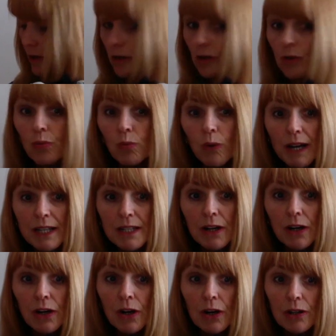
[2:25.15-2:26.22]
Quite a
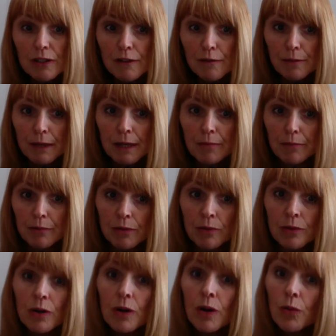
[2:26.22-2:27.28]
lot of people
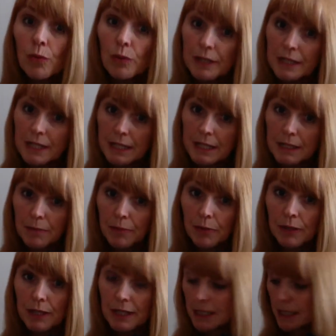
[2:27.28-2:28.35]
were
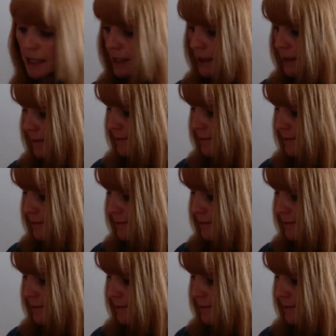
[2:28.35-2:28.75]
disappointed.